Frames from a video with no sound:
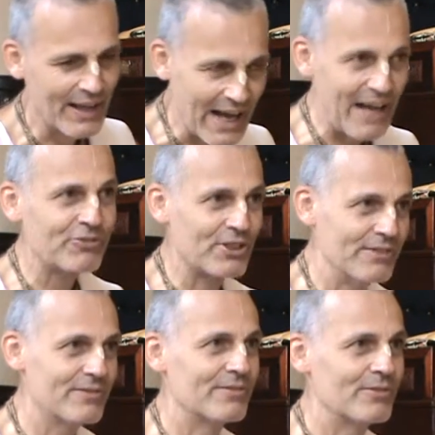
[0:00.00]
after
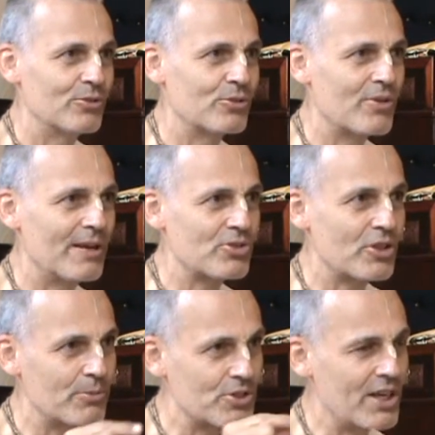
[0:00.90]
Lord Ram, so
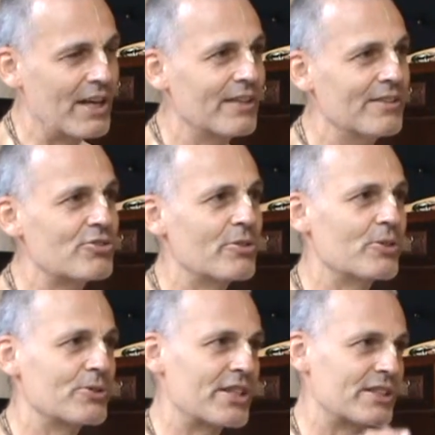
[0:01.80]
he was younger, so he
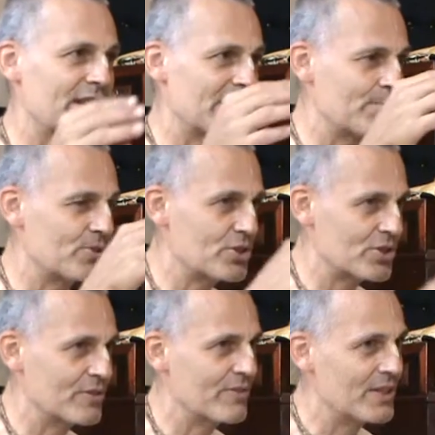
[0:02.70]
always had to take the
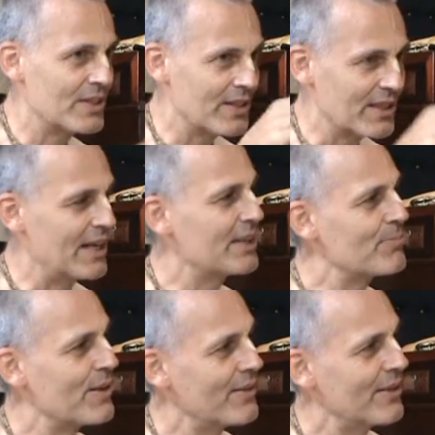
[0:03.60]
position of the younger
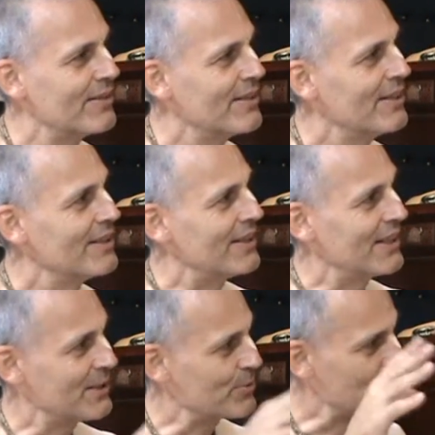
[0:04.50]
brother,
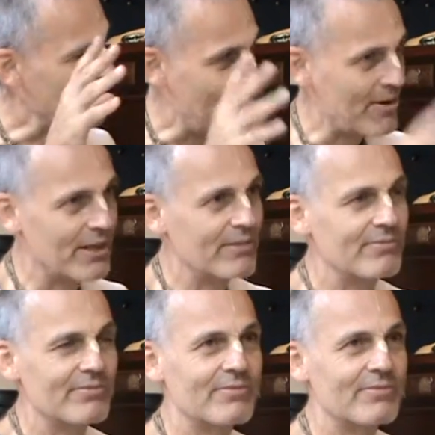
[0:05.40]
and he was carrying